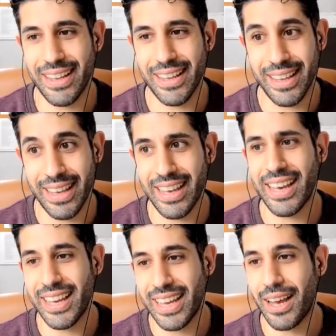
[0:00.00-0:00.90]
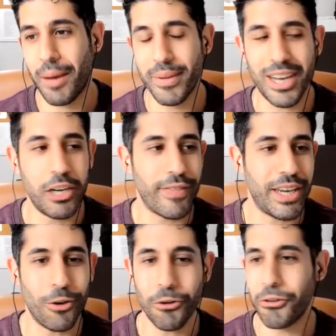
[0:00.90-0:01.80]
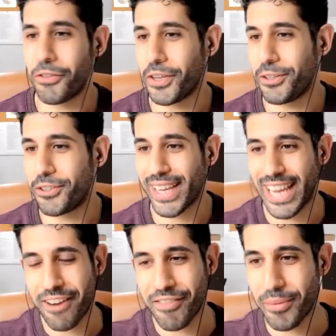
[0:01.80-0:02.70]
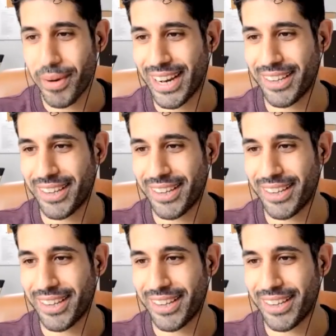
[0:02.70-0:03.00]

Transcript: Yeah, I'm kind of in awe of you doing it every week.